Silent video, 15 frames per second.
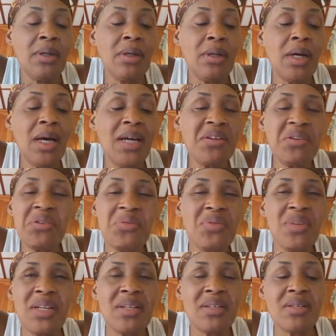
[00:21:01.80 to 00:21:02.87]
I don't know who
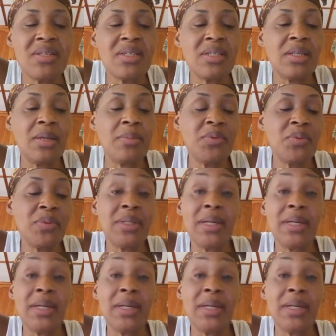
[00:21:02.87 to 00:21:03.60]
Linda slept with.